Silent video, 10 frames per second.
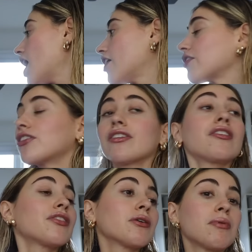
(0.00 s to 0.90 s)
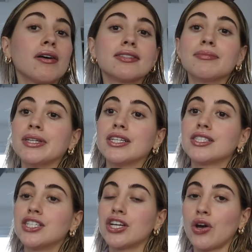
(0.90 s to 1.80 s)
everything that there possibly is
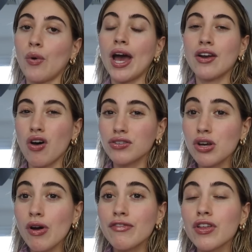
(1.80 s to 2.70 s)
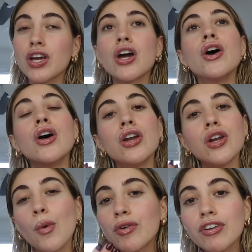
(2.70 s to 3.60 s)
to do, and also I feel like
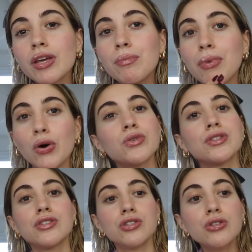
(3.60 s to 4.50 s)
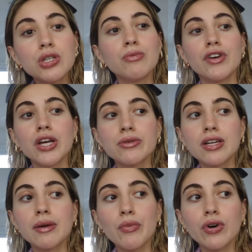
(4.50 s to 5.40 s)
no one really posts YouTube videos
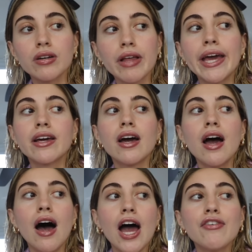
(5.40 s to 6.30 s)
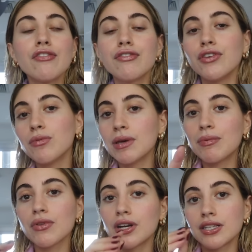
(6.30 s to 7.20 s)
anymore. Like, I have a few
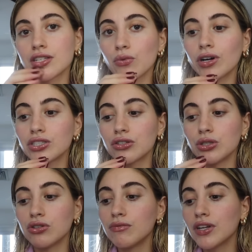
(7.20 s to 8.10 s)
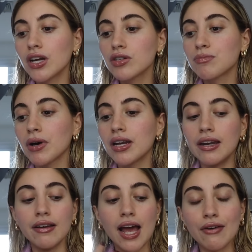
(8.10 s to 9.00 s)
people that I still watch their YouTube videos, but
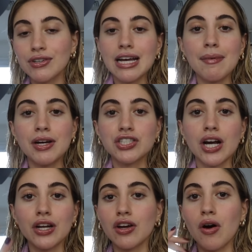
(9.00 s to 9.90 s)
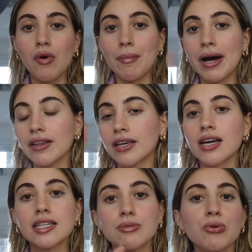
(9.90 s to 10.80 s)
every time I try to go on my like
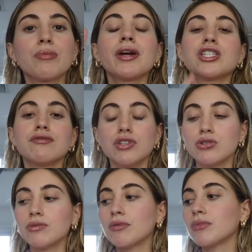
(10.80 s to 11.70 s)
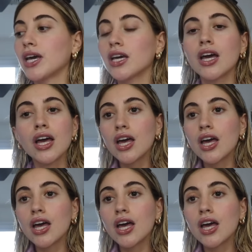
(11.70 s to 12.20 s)
explore page of YouTube, I'm like,